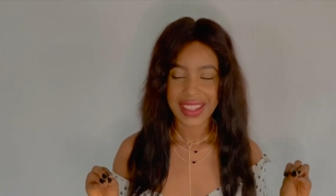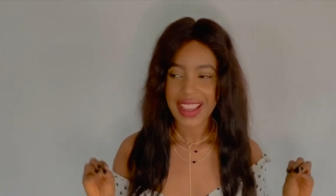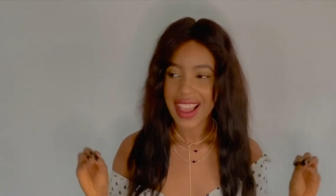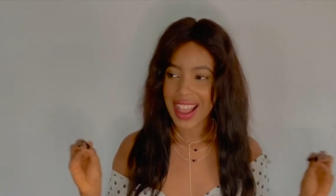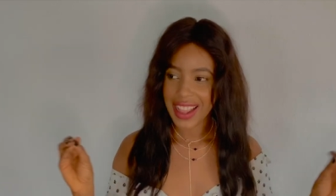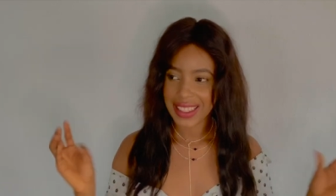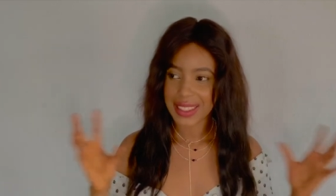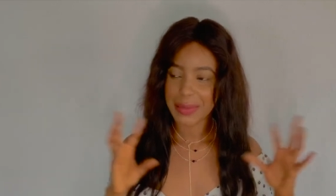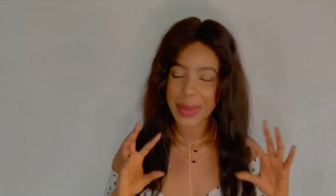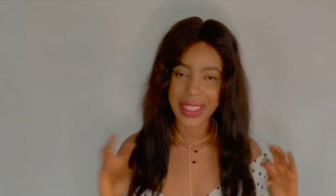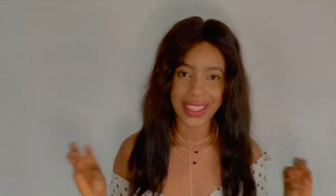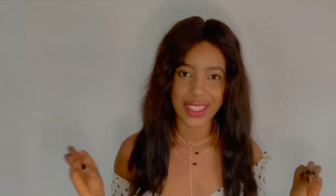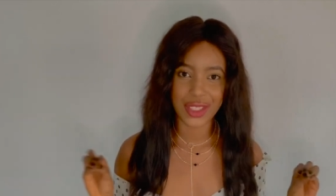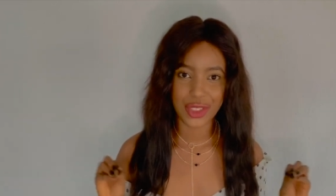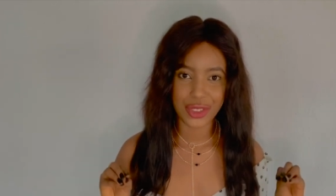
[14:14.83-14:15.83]
as my
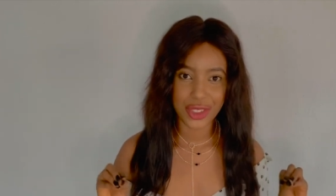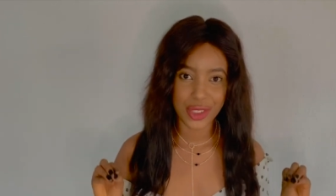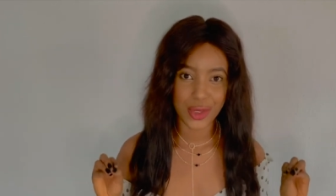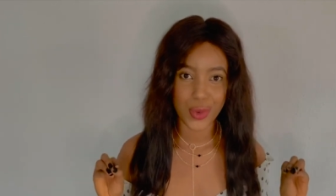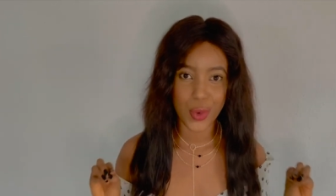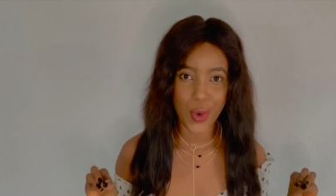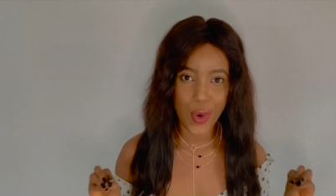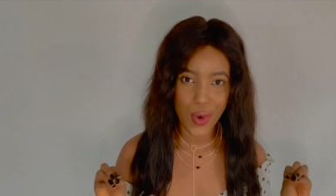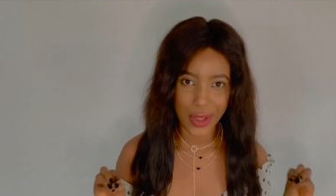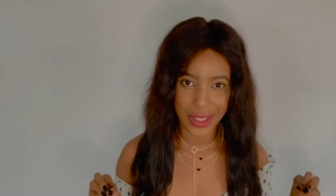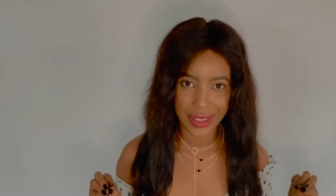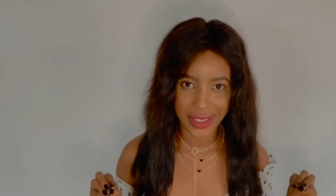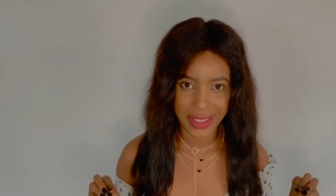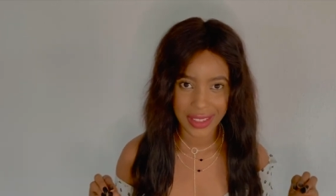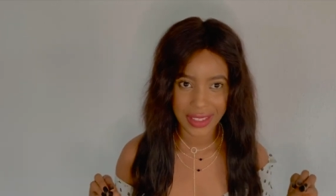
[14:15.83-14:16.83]
Nigerians will call
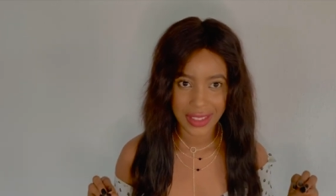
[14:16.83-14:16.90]
it.